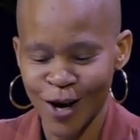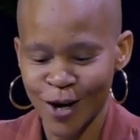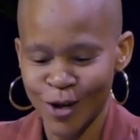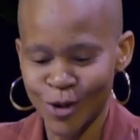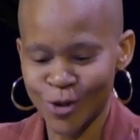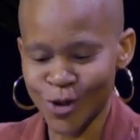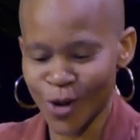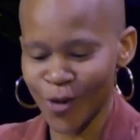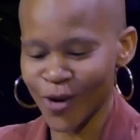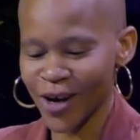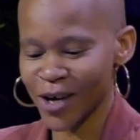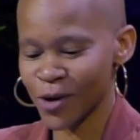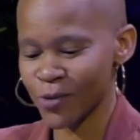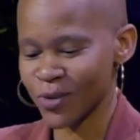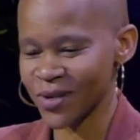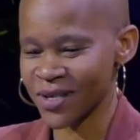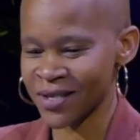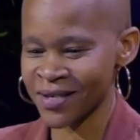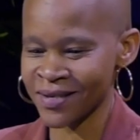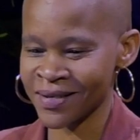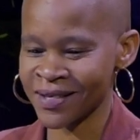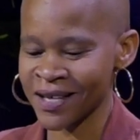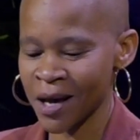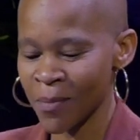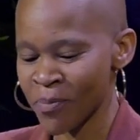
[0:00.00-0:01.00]
So it was
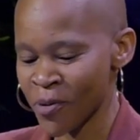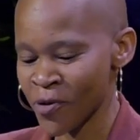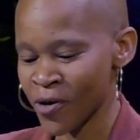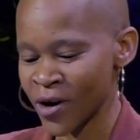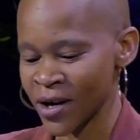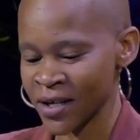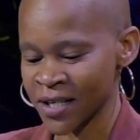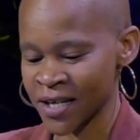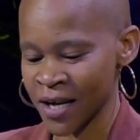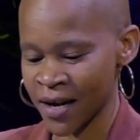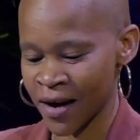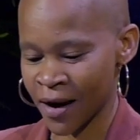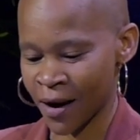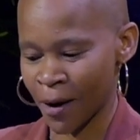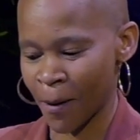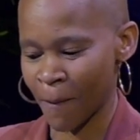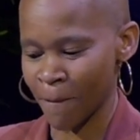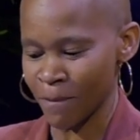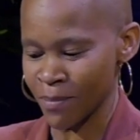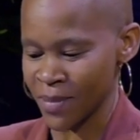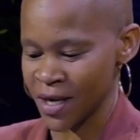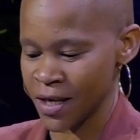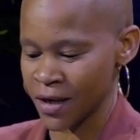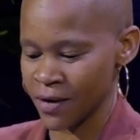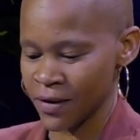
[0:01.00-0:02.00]

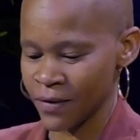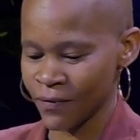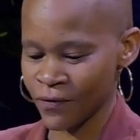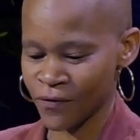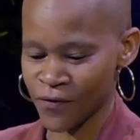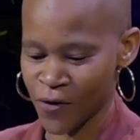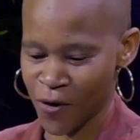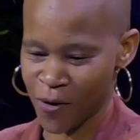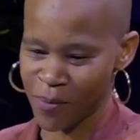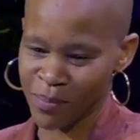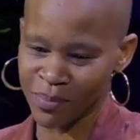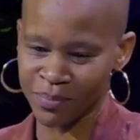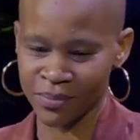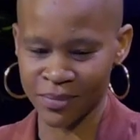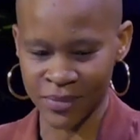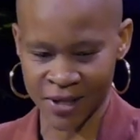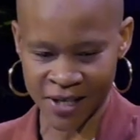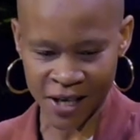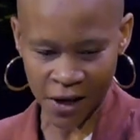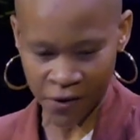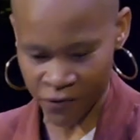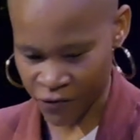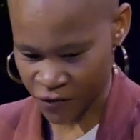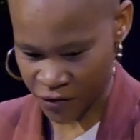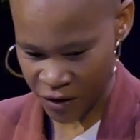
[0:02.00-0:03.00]
separating me from
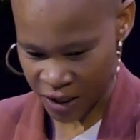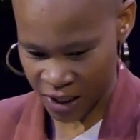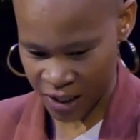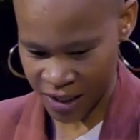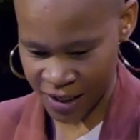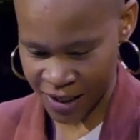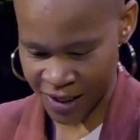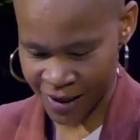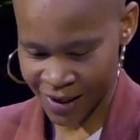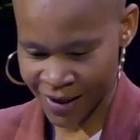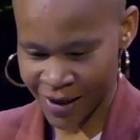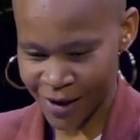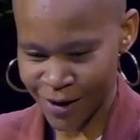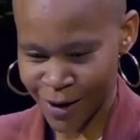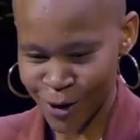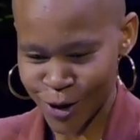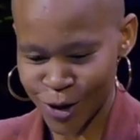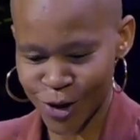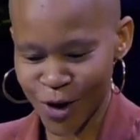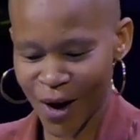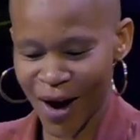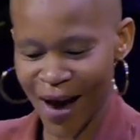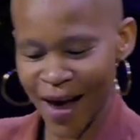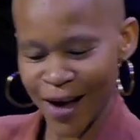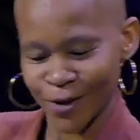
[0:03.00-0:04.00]
Siegfried.
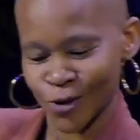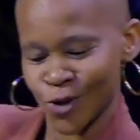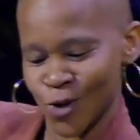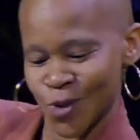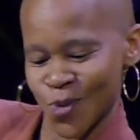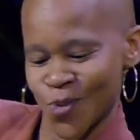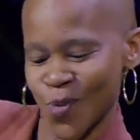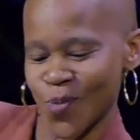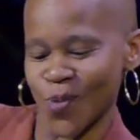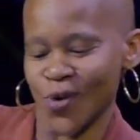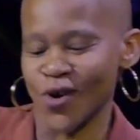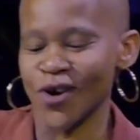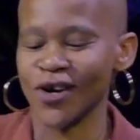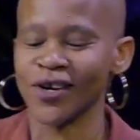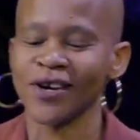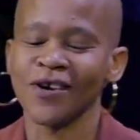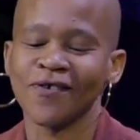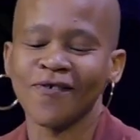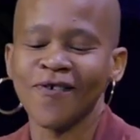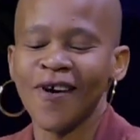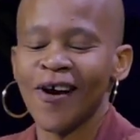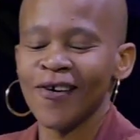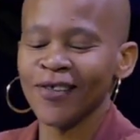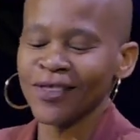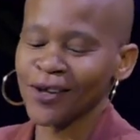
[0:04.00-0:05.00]
So I had to work
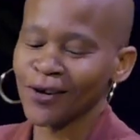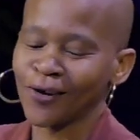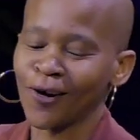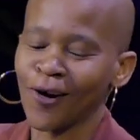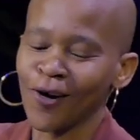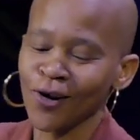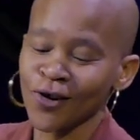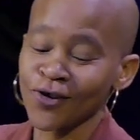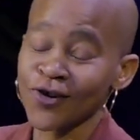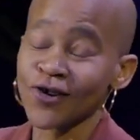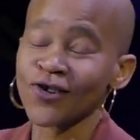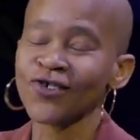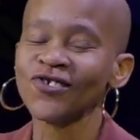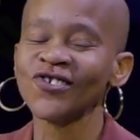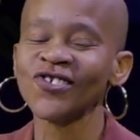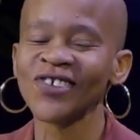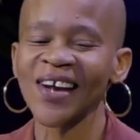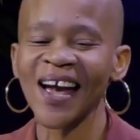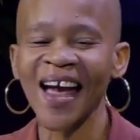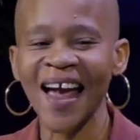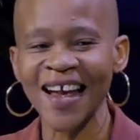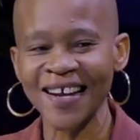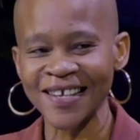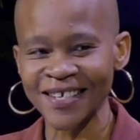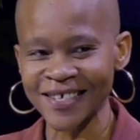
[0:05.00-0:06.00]
around the cockroach,
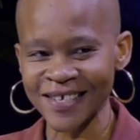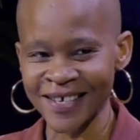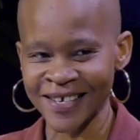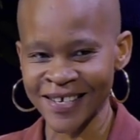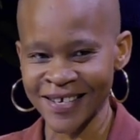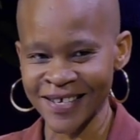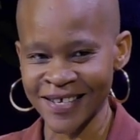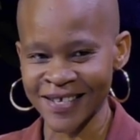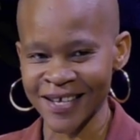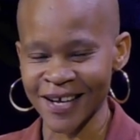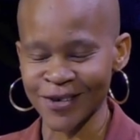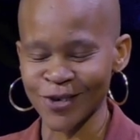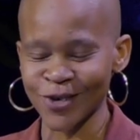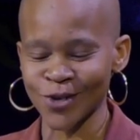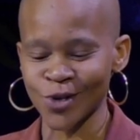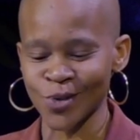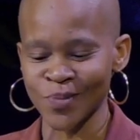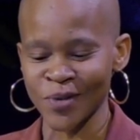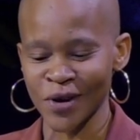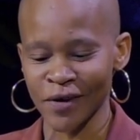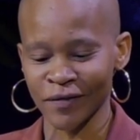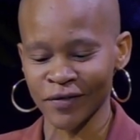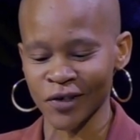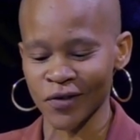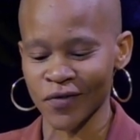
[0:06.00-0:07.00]
and he said to
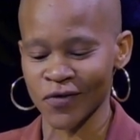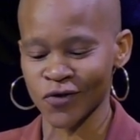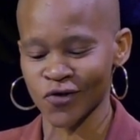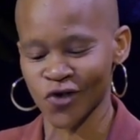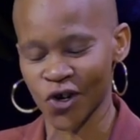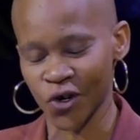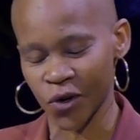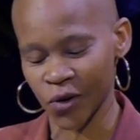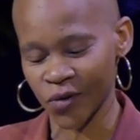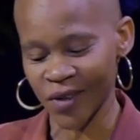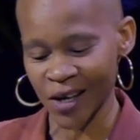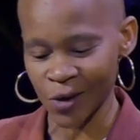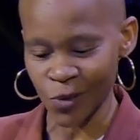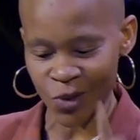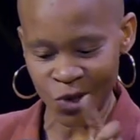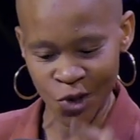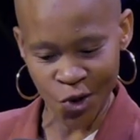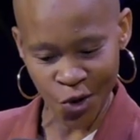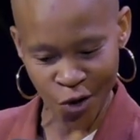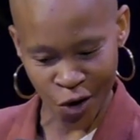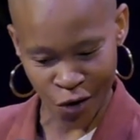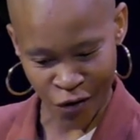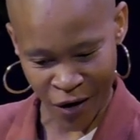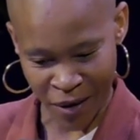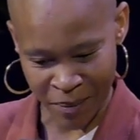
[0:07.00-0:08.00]
me after the show, that was
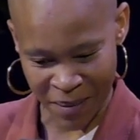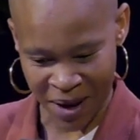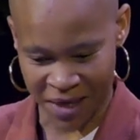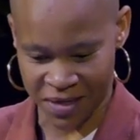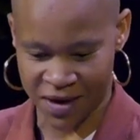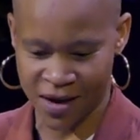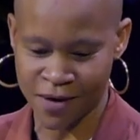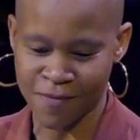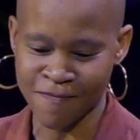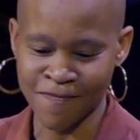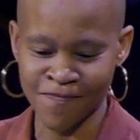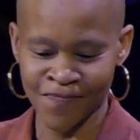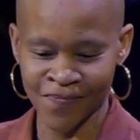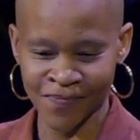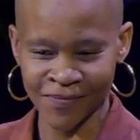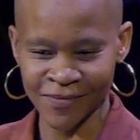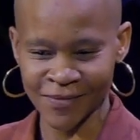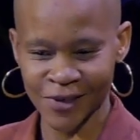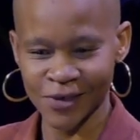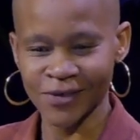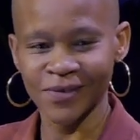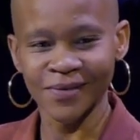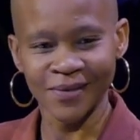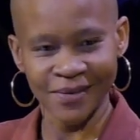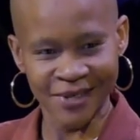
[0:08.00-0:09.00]
your grandmother
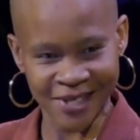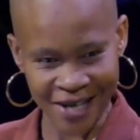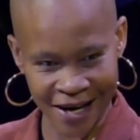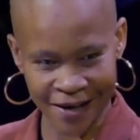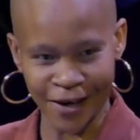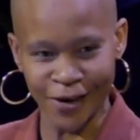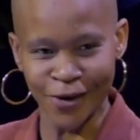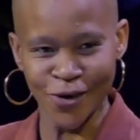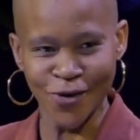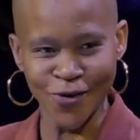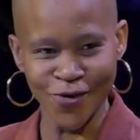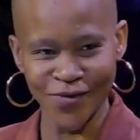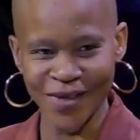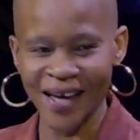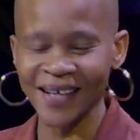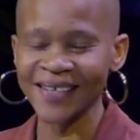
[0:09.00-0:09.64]
telling you